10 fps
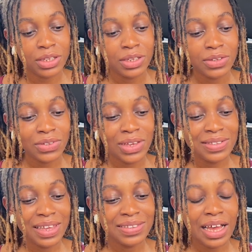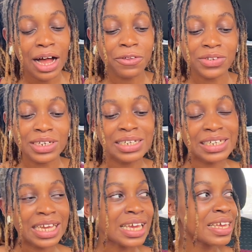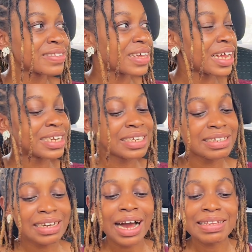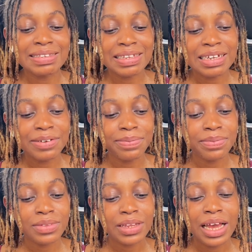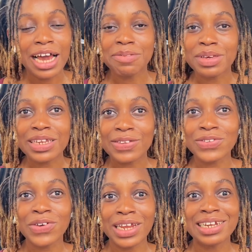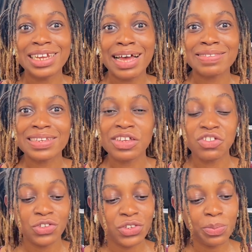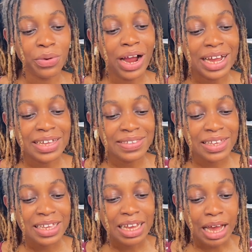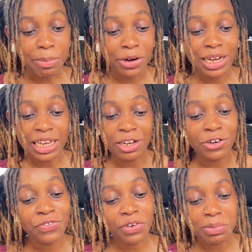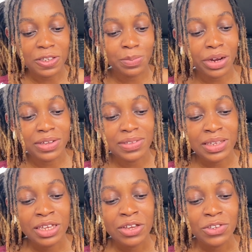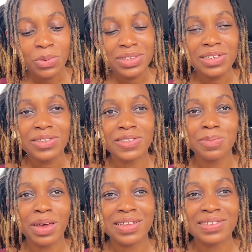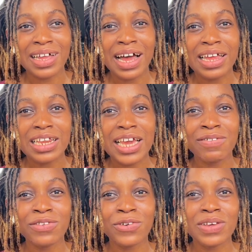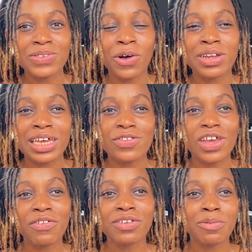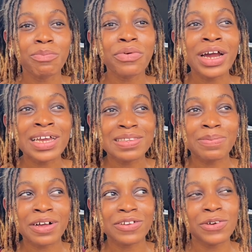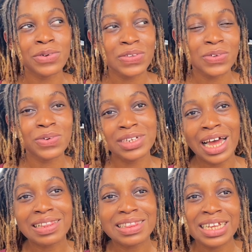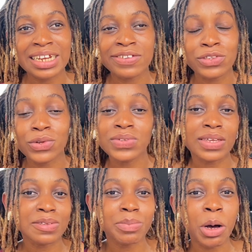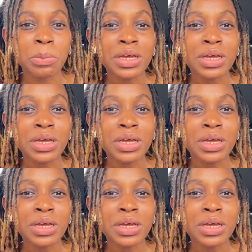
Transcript: So he takes her out on a date and dancing. I mean, he's good at dancing and she's surprised. Apparently, he learned from his parents. So Winter suspects that even though he's all like cheerful and bright about, oh, his whole dad thing and he's close to his mom,